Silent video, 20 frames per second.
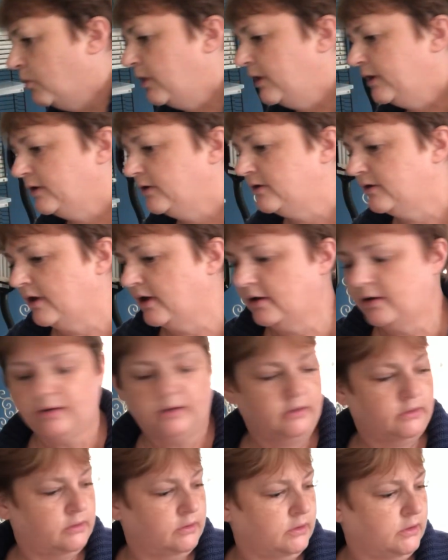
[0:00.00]
one
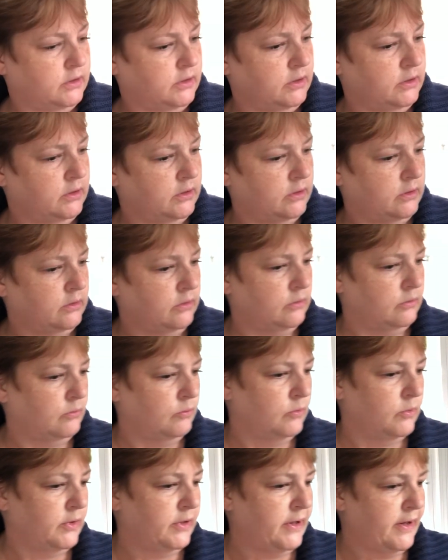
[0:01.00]
duck and
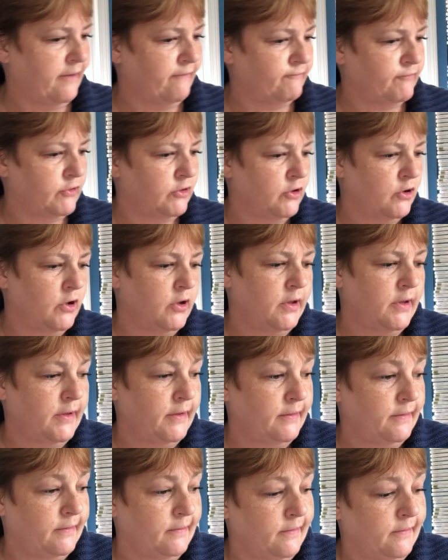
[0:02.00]
whatever
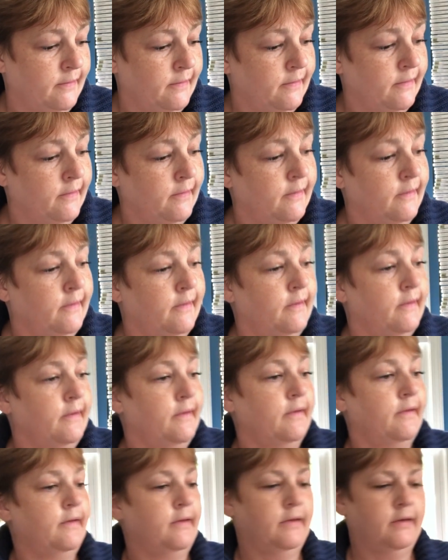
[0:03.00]
not.
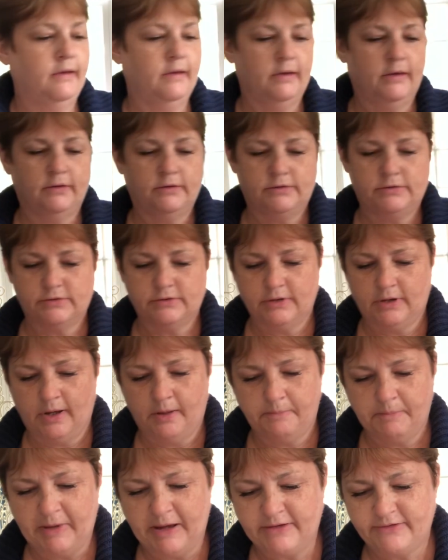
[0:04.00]
And
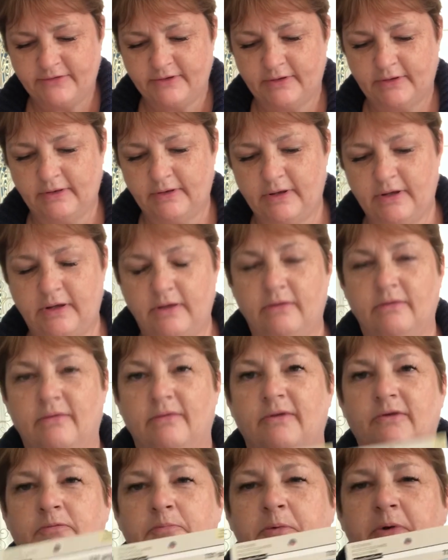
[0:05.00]
I basically,
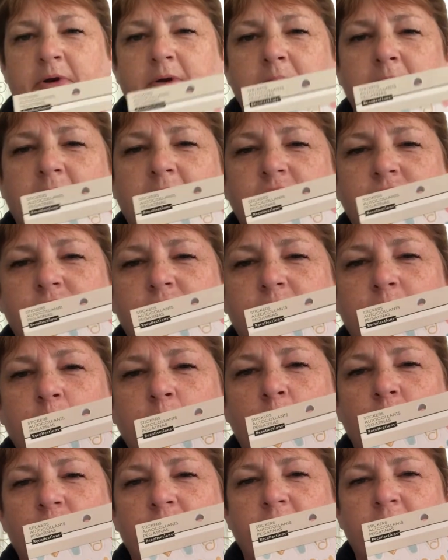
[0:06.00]
this pretty much
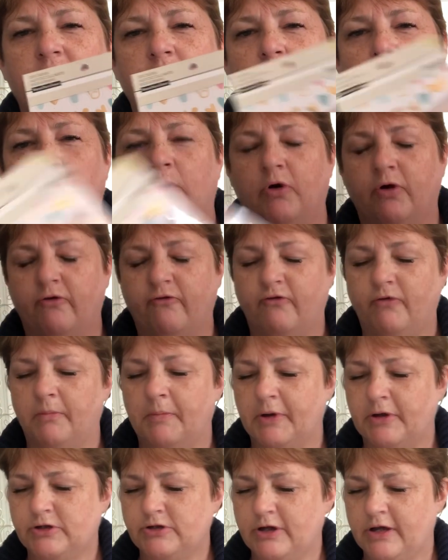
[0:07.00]
won't really work for
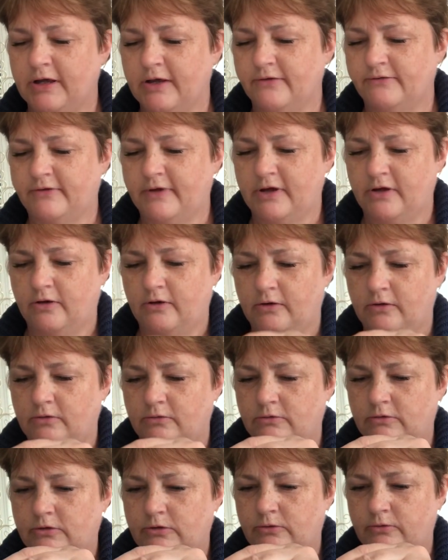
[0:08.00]
much. I guess I could
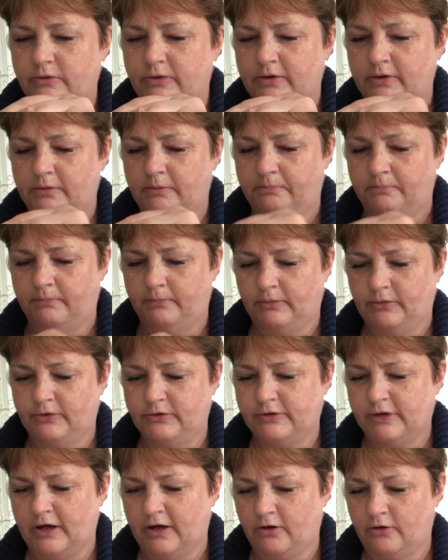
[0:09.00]
do the
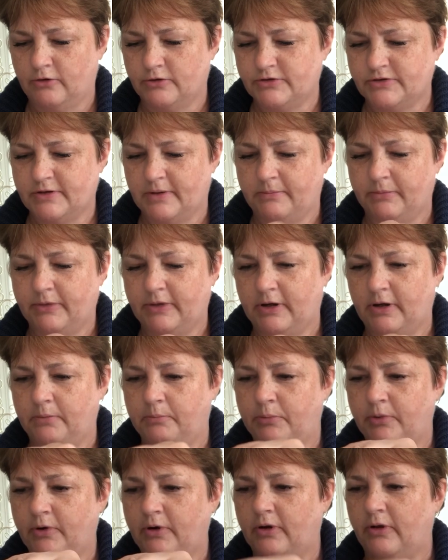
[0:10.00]
duck or something
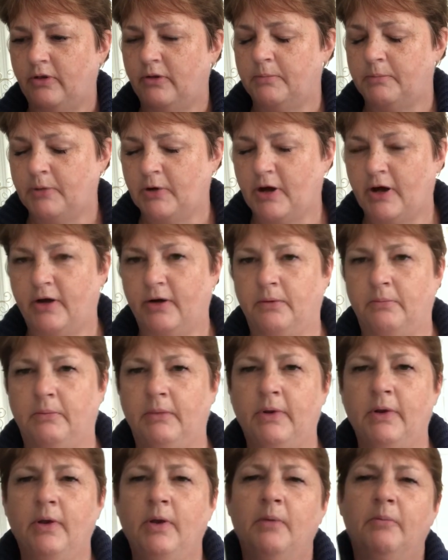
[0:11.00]
and put it on the bottom.
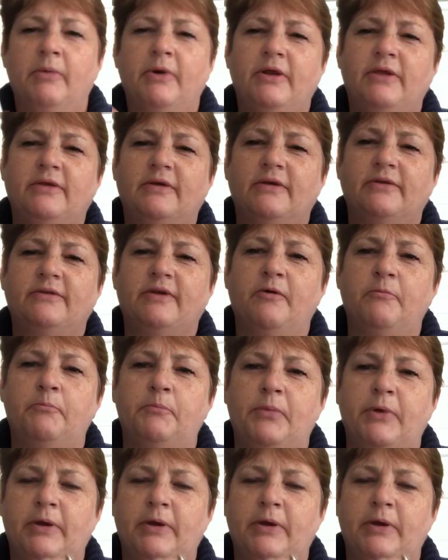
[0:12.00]
But it does have